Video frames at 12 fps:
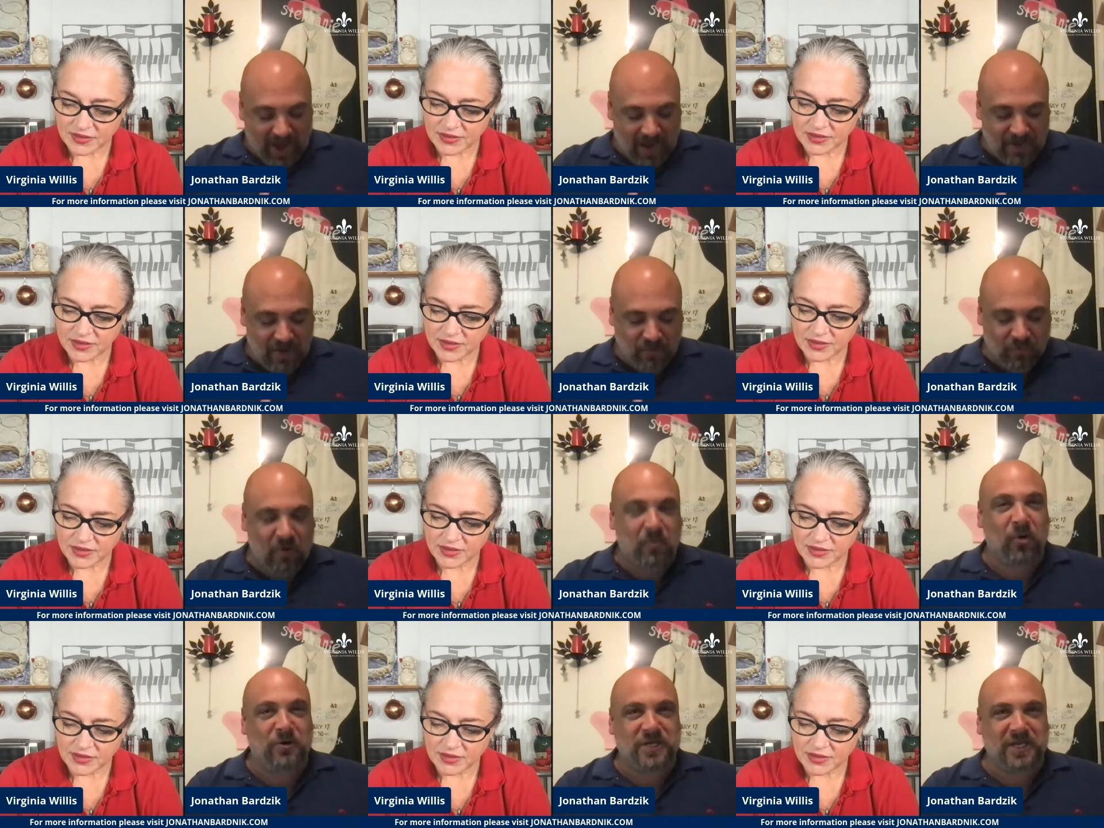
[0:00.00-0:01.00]
Speaker 1: I don't know
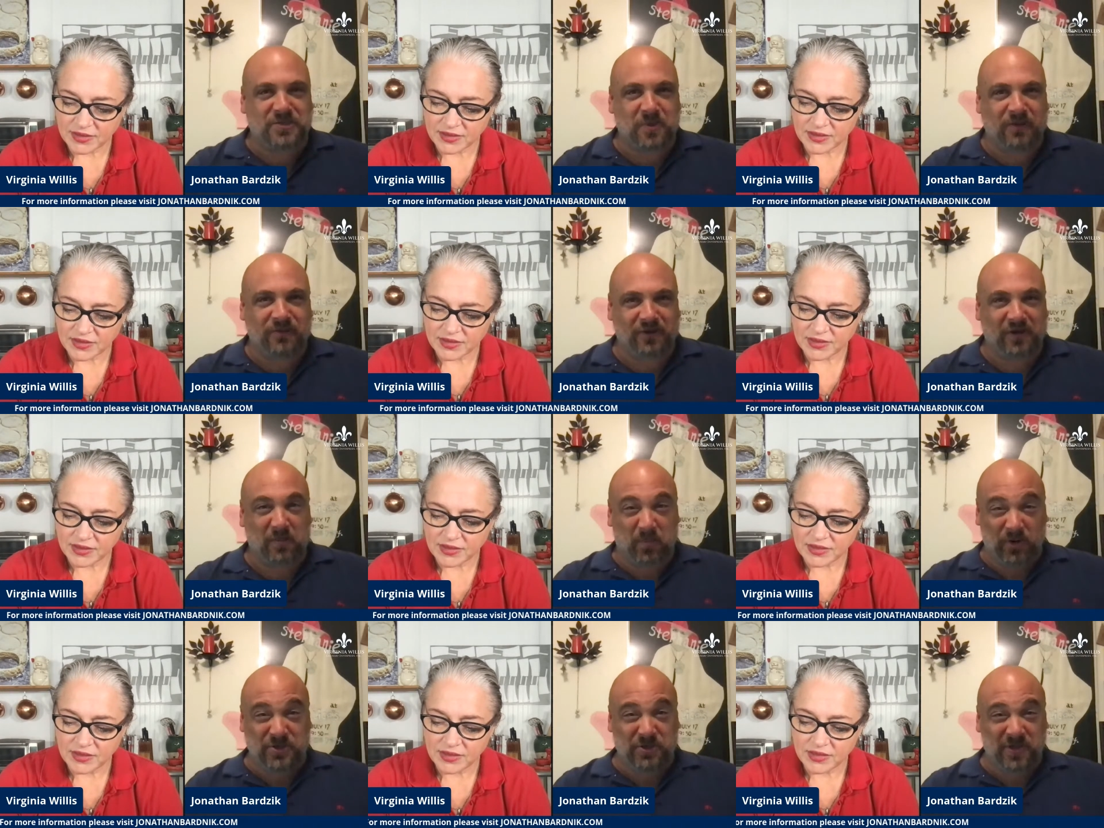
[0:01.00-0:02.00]
Portuguese well, so I'm going to
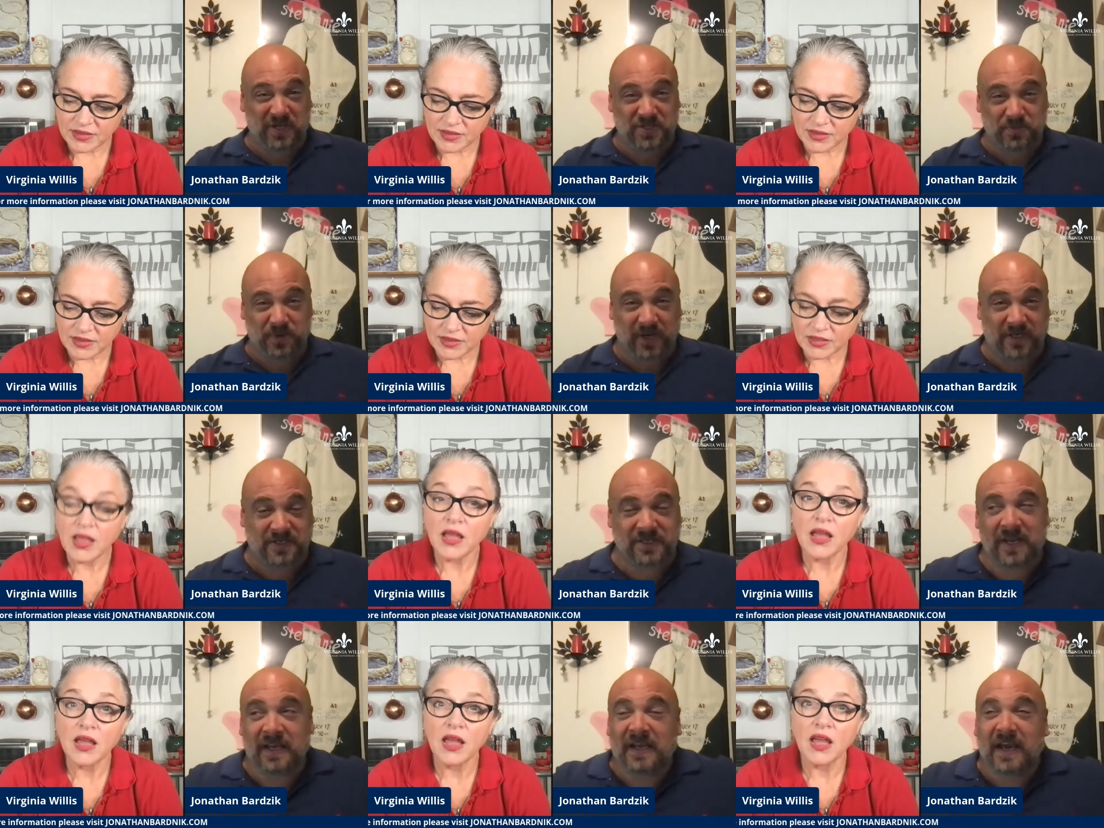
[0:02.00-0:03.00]
butcher this, but it's
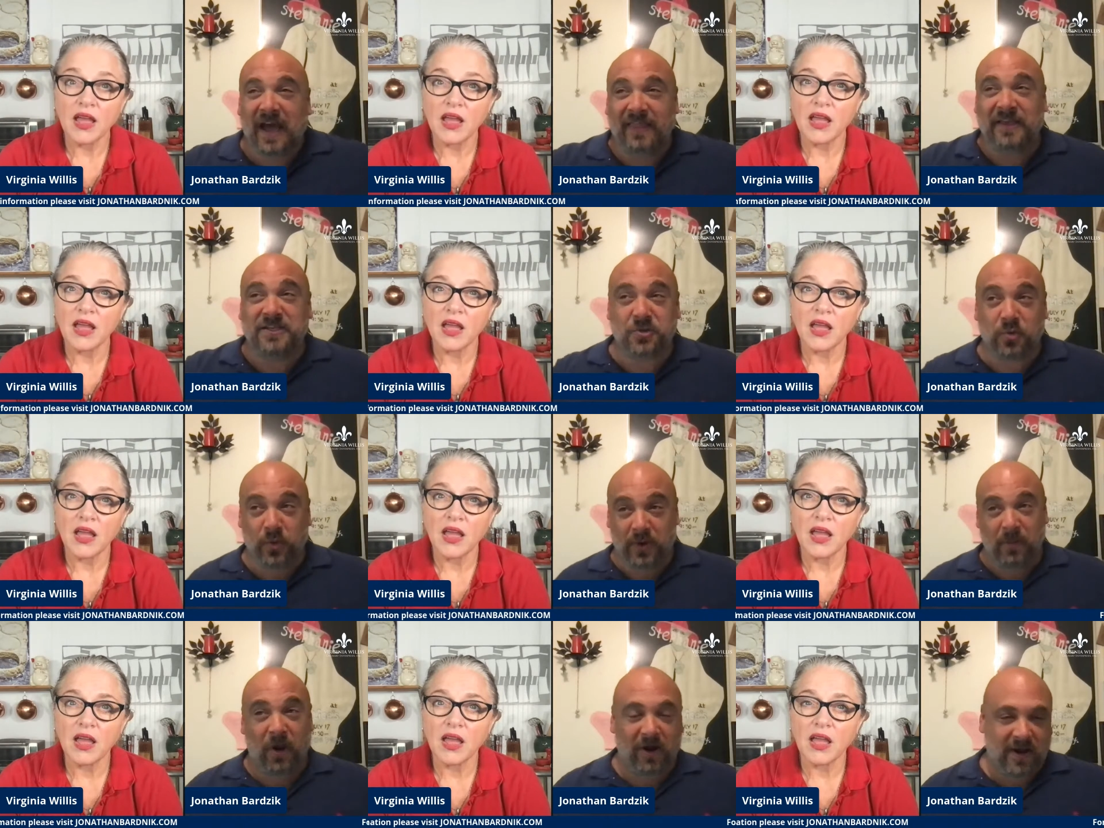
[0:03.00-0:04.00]
I think it's
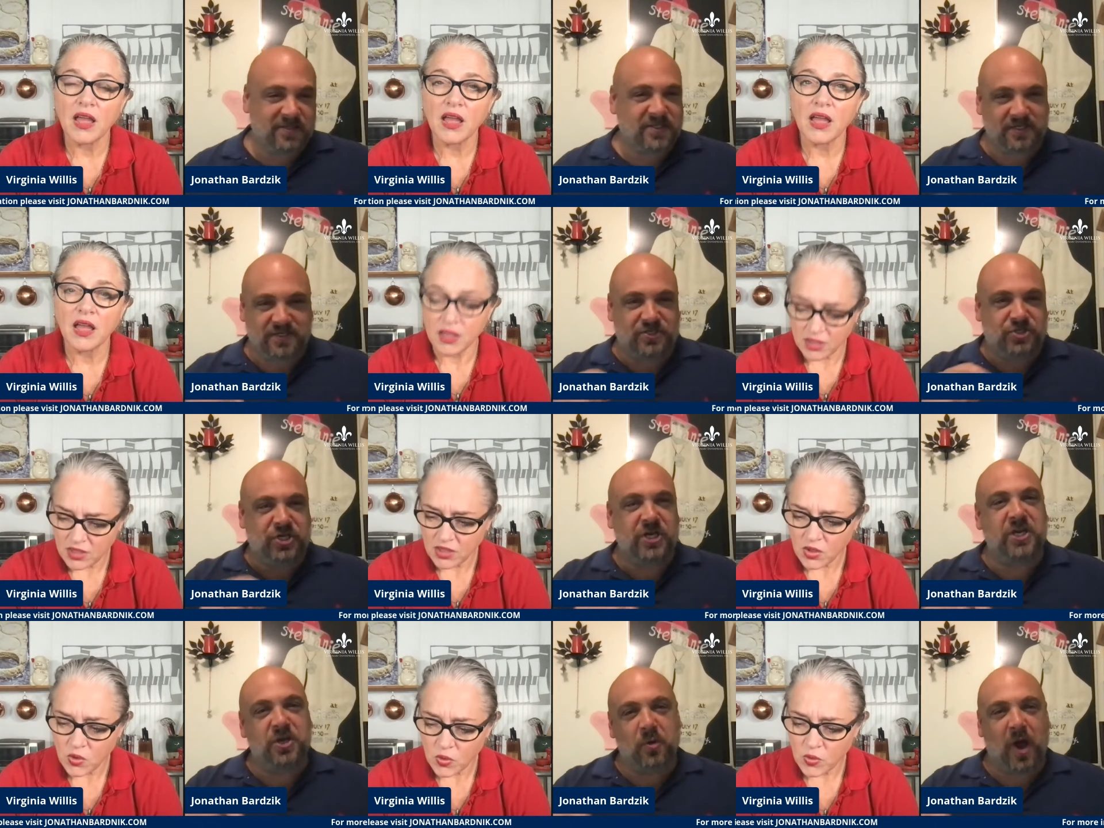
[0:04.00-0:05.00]
Guimares. It's G
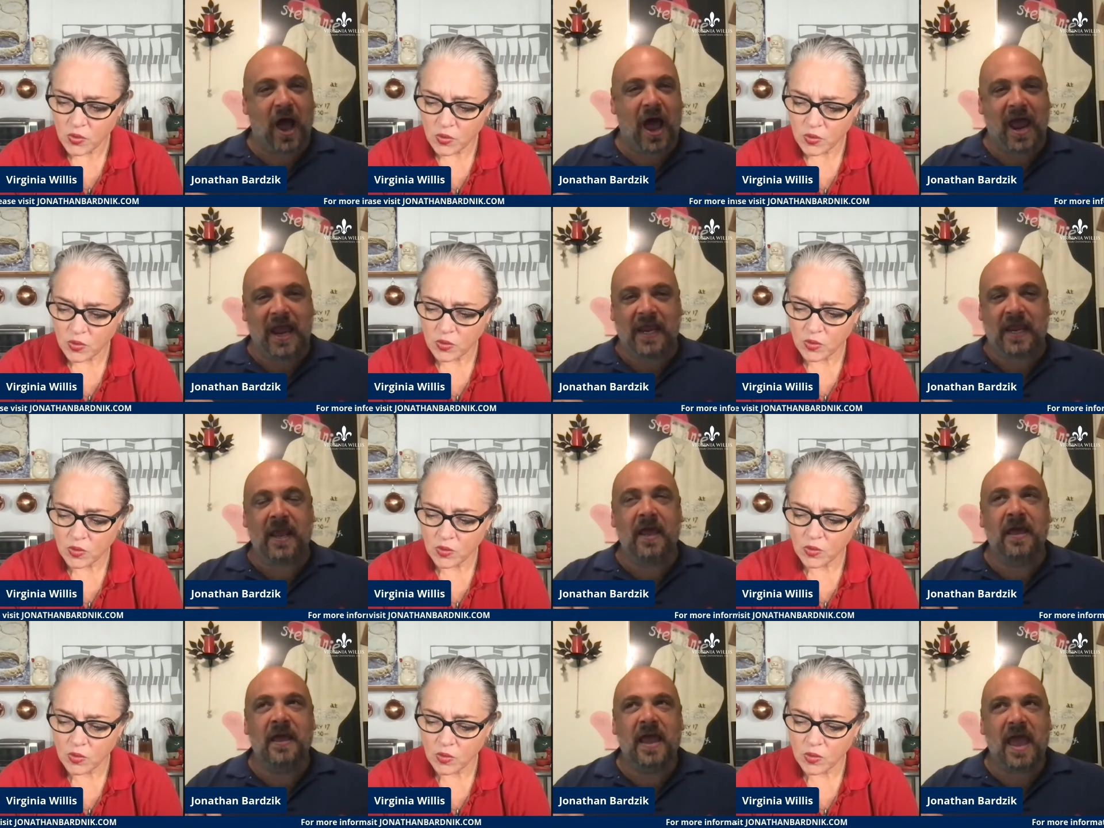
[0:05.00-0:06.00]
U I
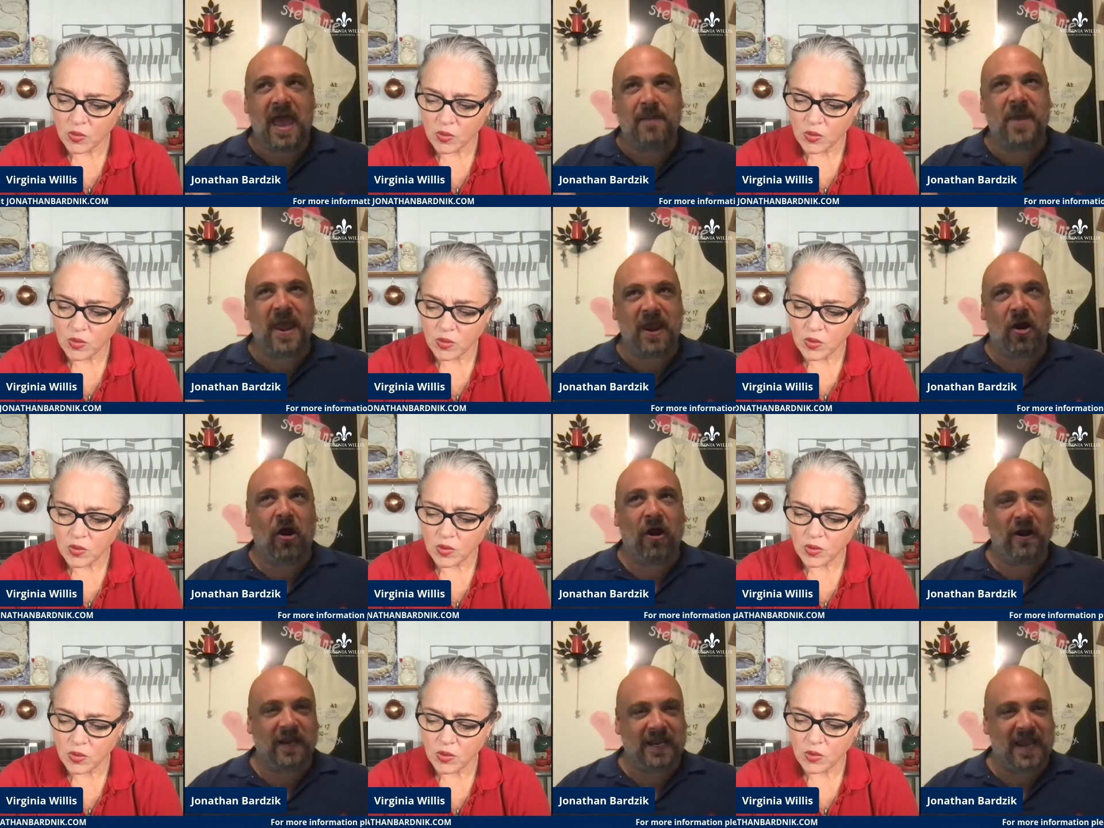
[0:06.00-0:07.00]
M A
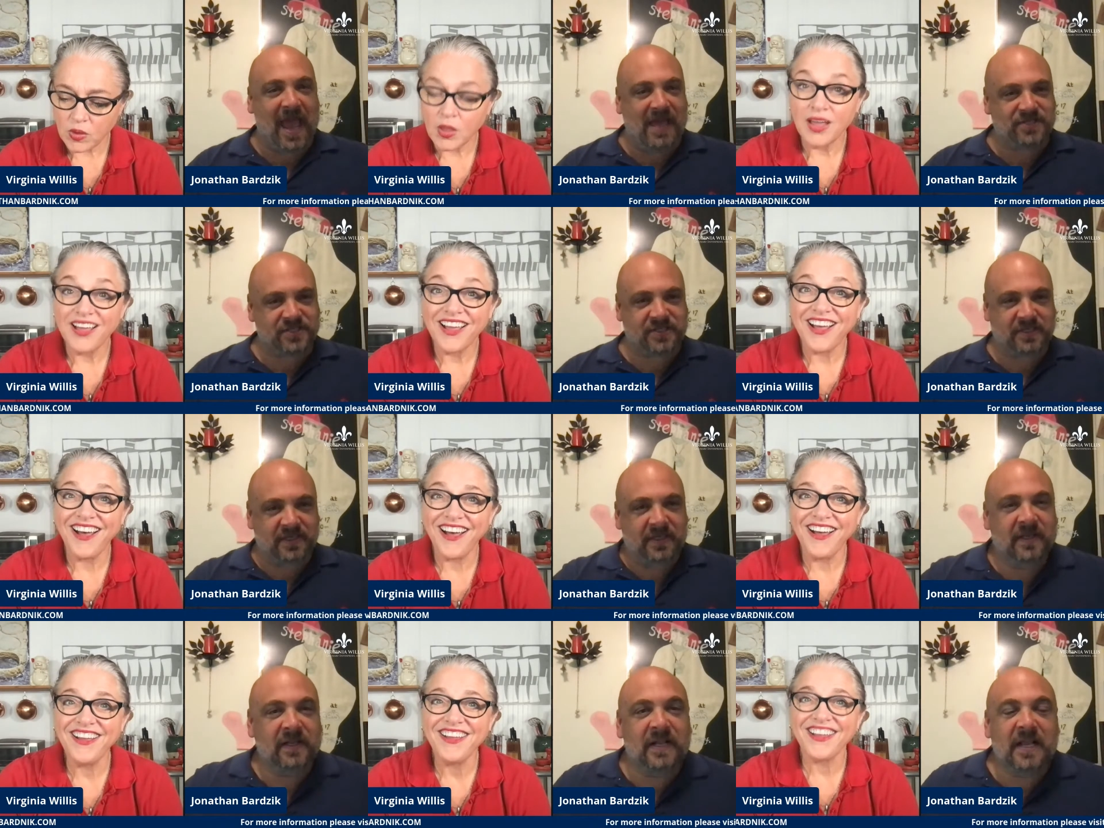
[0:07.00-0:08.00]
R E S. Uh
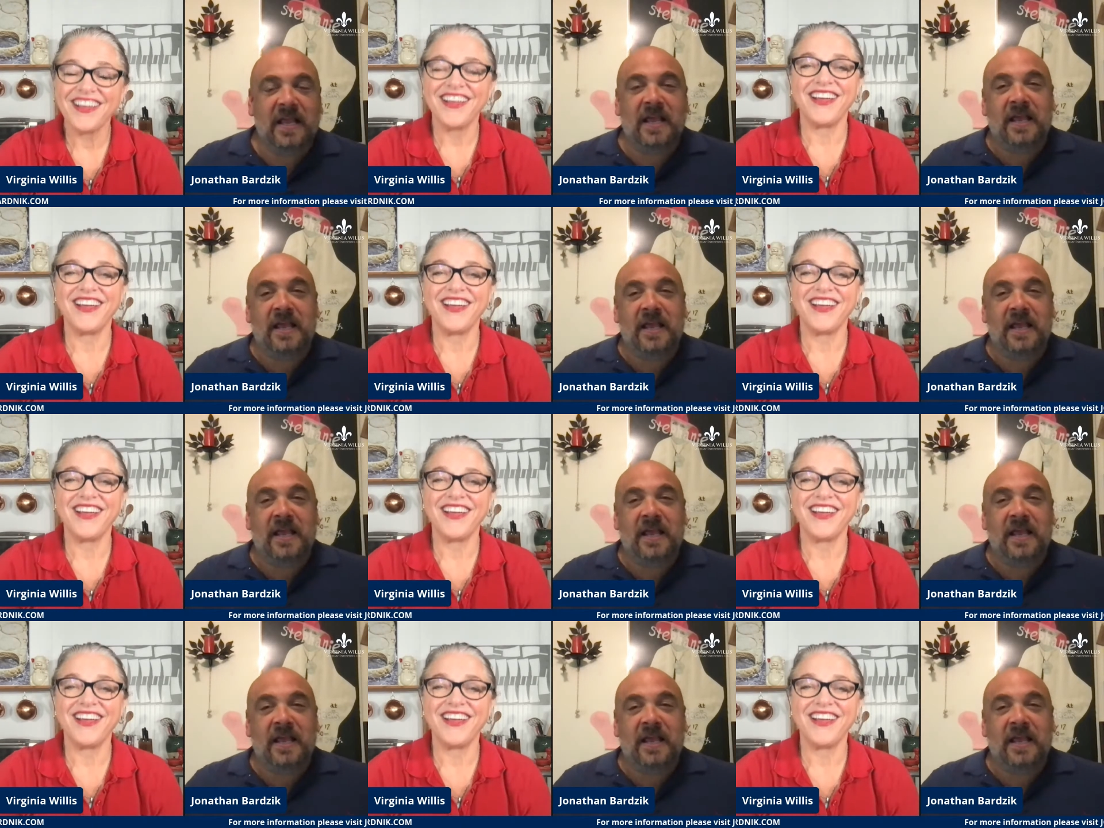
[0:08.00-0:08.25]
huh.